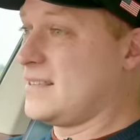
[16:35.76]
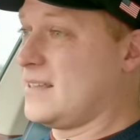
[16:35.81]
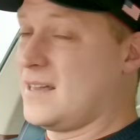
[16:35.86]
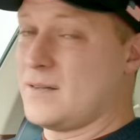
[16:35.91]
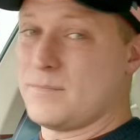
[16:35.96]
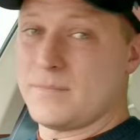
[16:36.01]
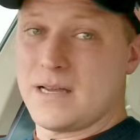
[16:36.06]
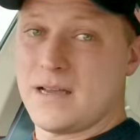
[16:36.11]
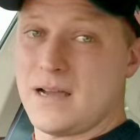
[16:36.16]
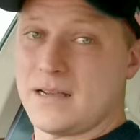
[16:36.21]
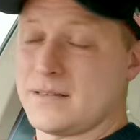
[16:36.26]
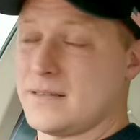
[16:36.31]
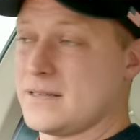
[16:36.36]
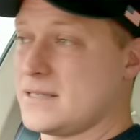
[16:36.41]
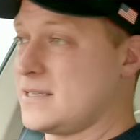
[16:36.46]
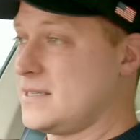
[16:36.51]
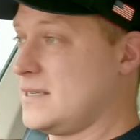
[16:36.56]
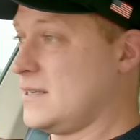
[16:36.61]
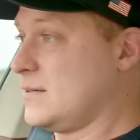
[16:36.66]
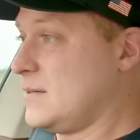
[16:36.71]
I don't know, Mark
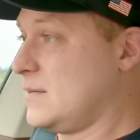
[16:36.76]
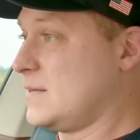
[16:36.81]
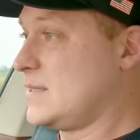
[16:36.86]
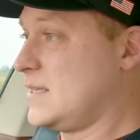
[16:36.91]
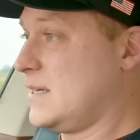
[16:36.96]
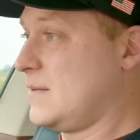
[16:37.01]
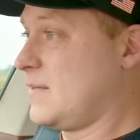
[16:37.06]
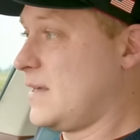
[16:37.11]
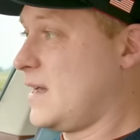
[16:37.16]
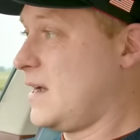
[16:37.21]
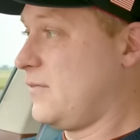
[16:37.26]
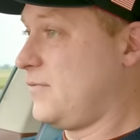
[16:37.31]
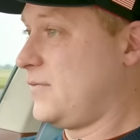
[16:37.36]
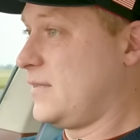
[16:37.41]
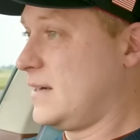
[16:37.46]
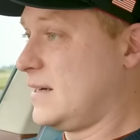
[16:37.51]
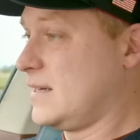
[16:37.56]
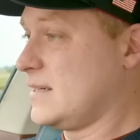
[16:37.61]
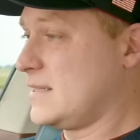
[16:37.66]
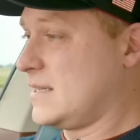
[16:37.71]
can see that
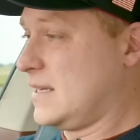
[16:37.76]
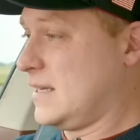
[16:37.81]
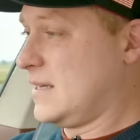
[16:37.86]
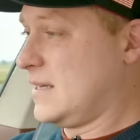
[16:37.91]
fast.